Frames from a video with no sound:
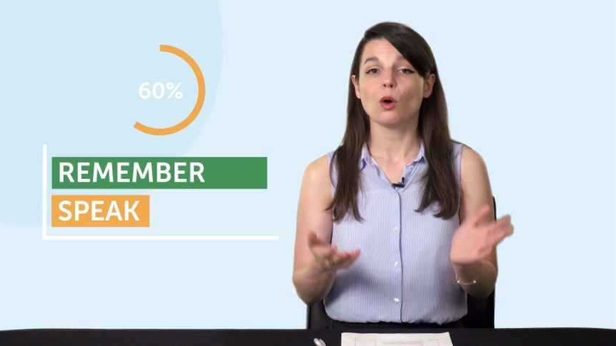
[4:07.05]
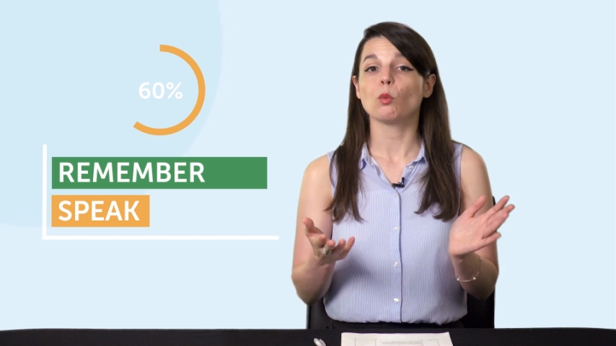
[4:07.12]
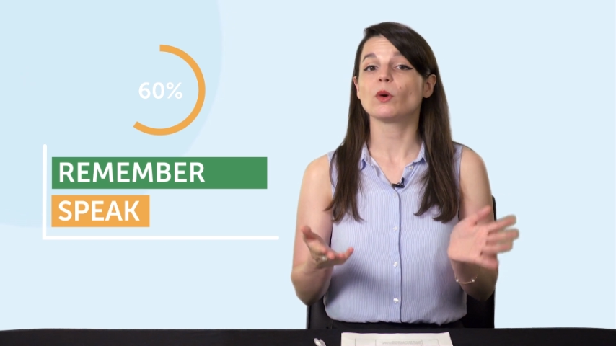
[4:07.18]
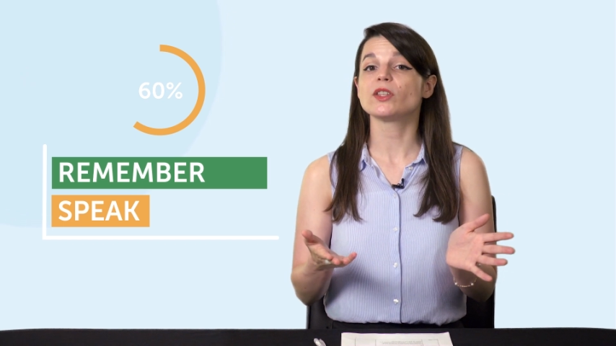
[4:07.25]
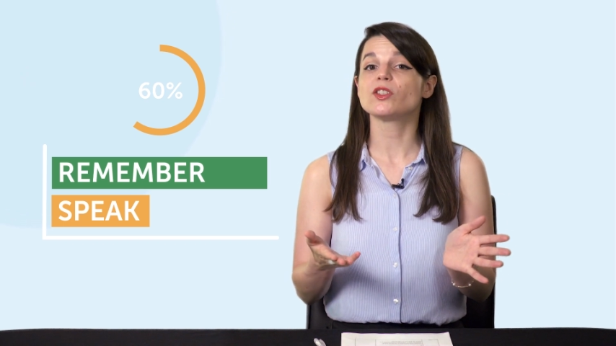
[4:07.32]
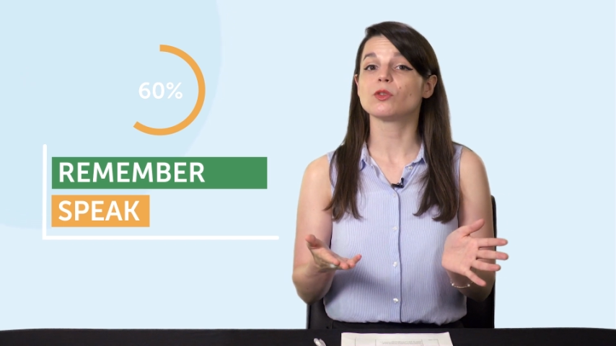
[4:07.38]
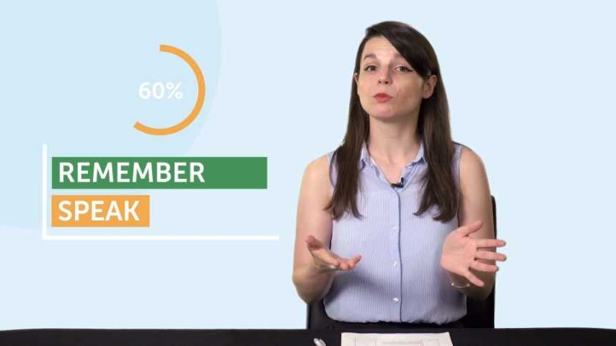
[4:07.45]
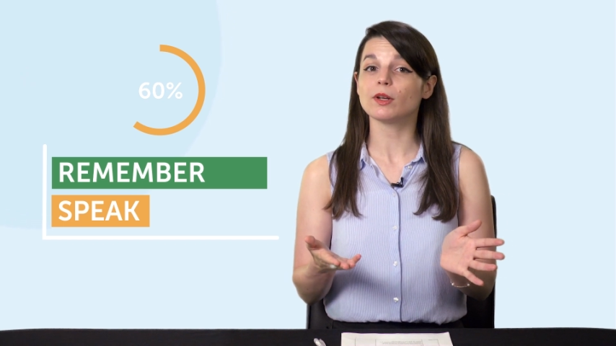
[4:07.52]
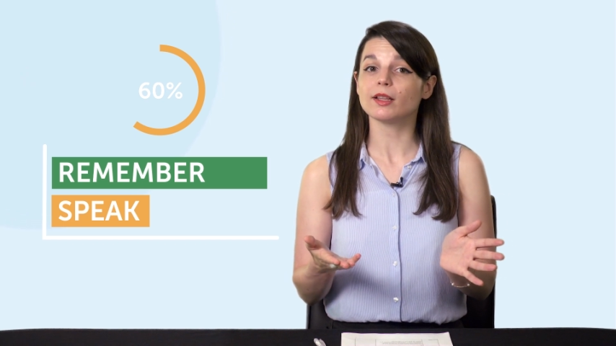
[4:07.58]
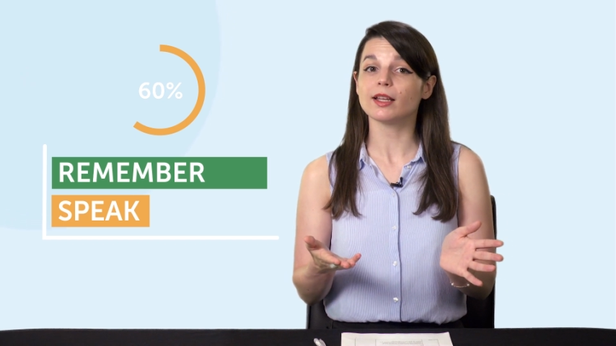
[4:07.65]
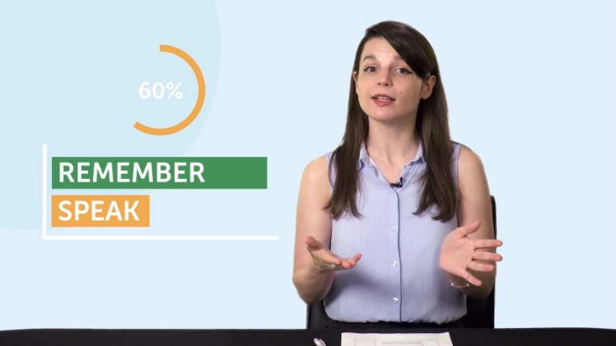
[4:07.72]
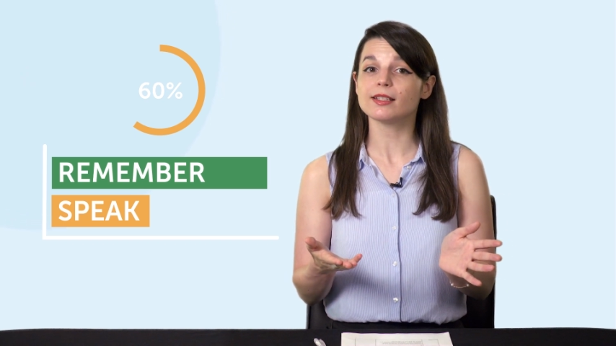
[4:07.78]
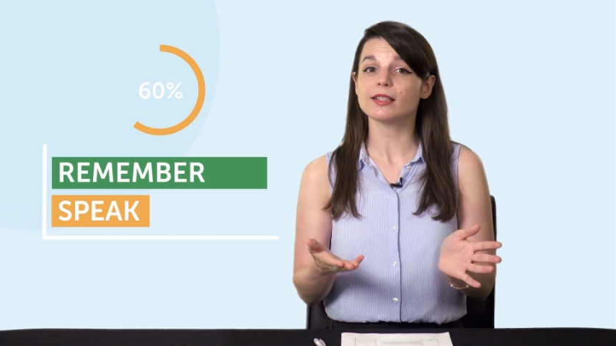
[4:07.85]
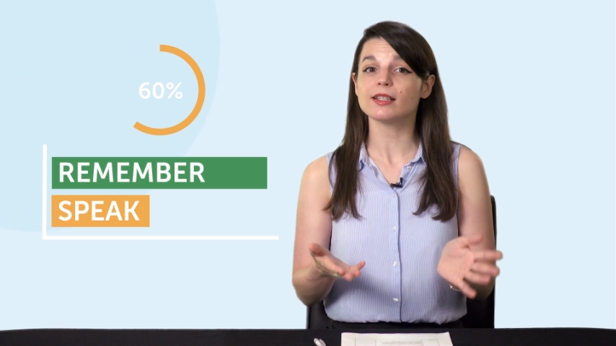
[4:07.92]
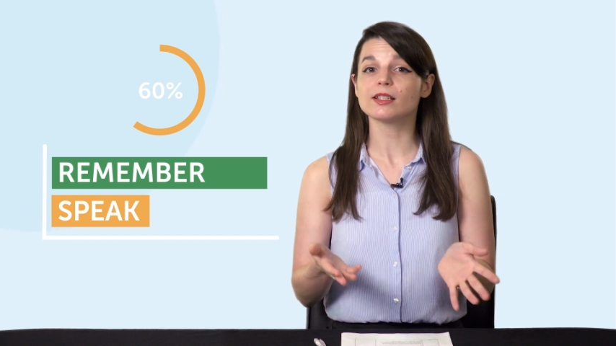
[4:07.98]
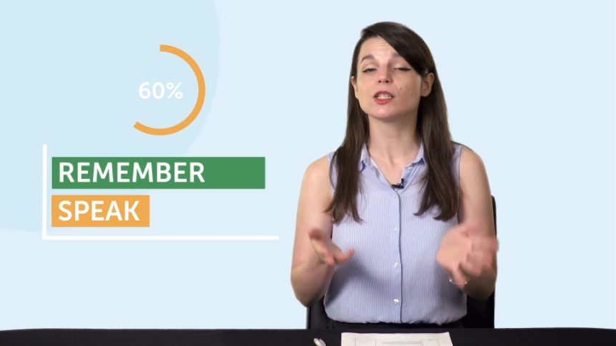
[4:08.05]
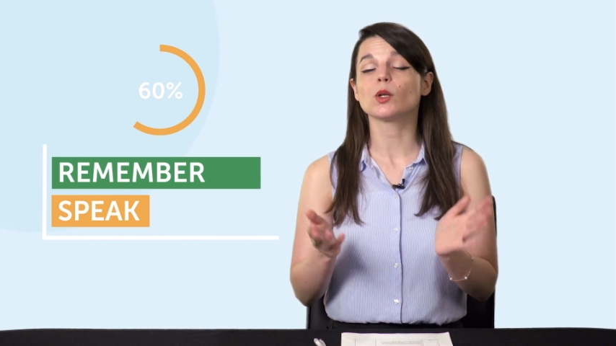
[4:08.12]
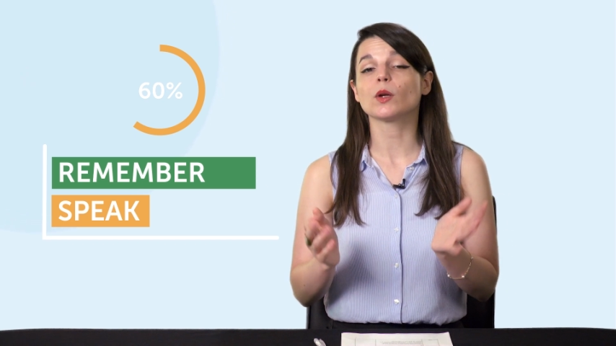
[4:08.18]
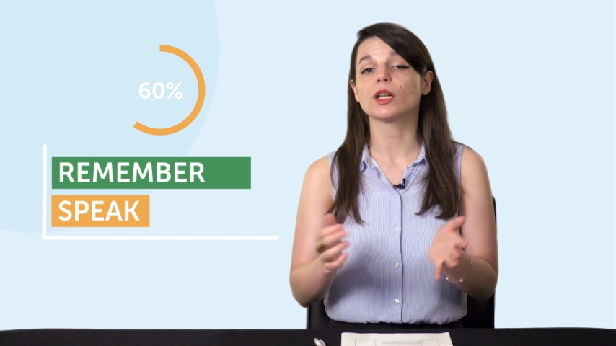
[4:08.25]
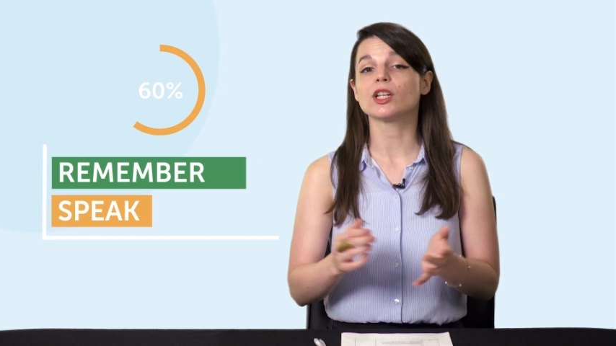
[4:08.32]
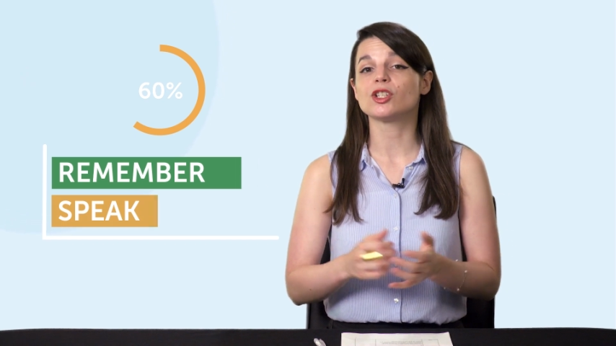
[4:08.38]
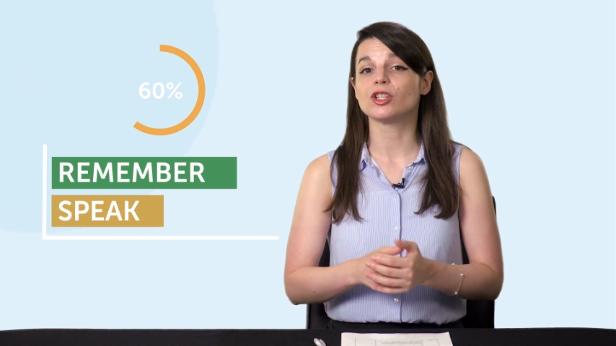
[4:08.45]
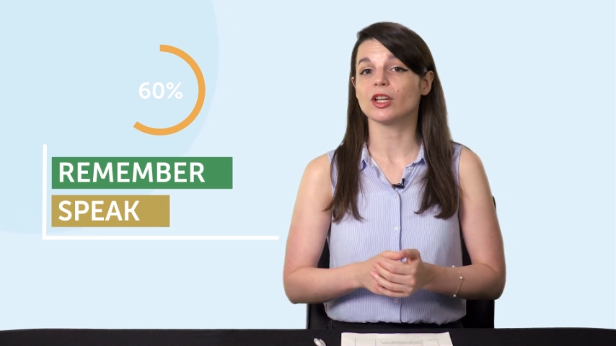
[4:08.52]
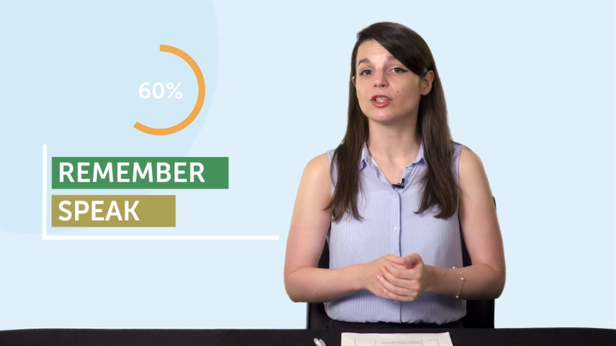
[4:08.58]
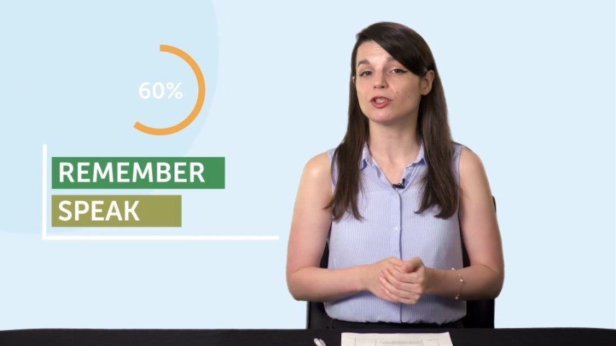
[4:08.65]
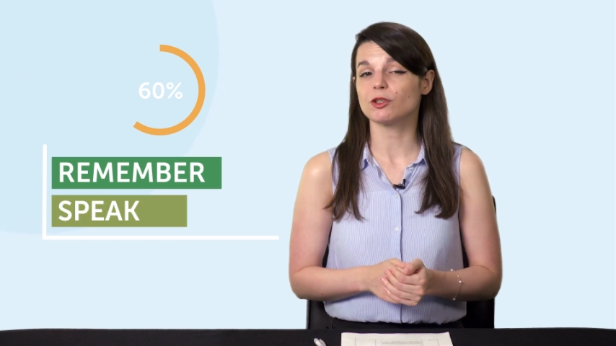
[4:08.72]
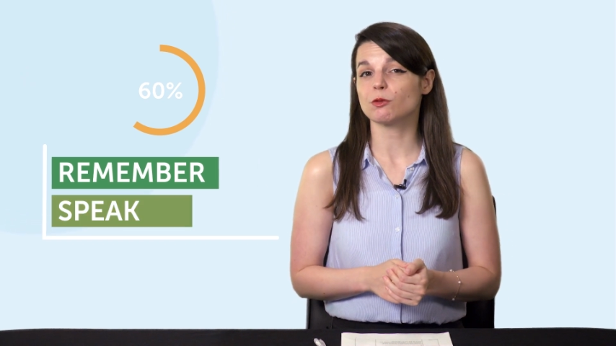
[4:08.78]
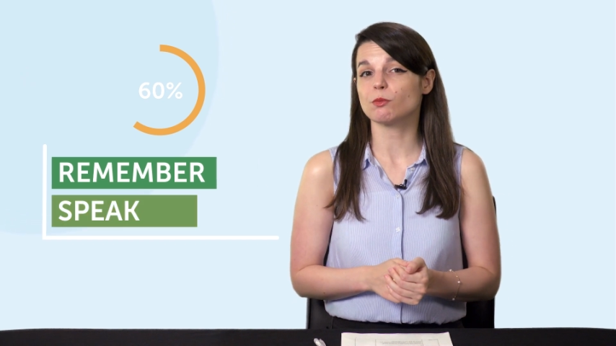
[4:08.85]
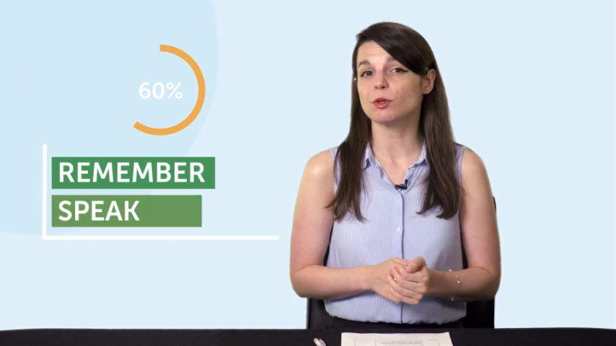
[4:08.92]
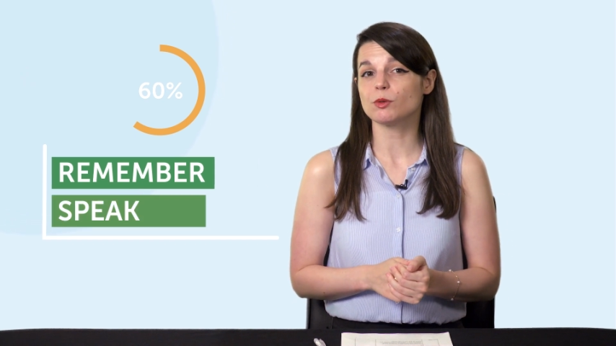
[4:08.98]
Once you realize this, you can adjust
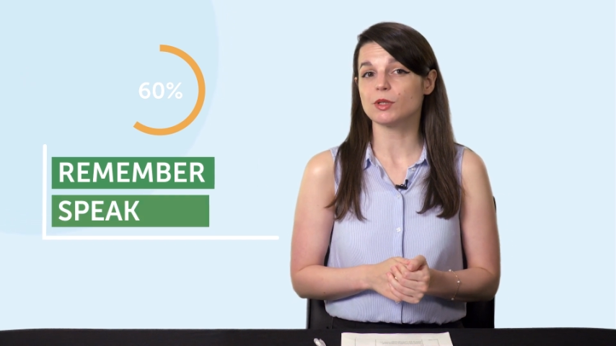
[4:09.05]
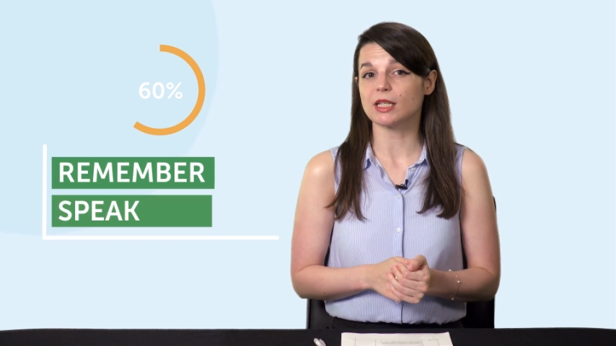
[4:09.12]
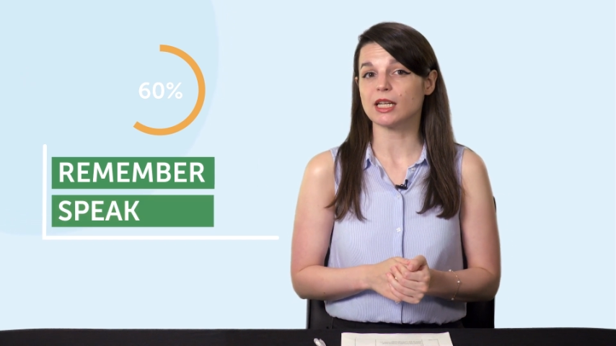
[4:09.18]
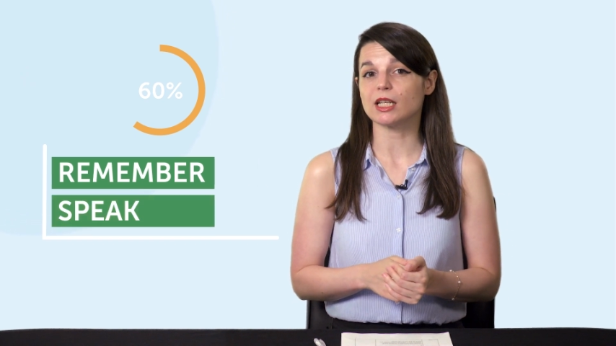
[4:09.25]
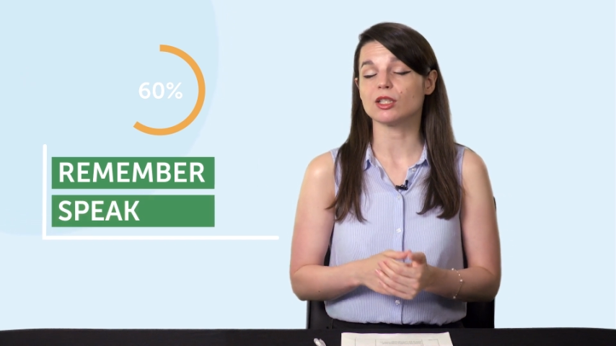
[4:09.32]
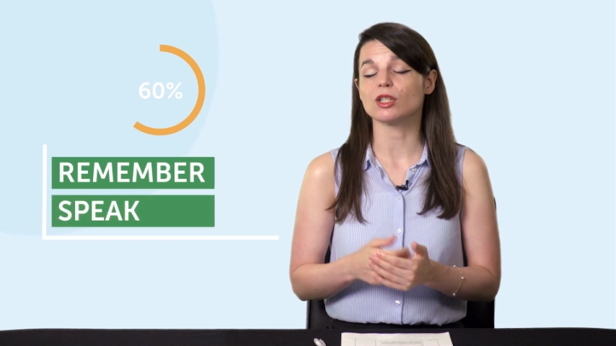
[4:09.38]
your routine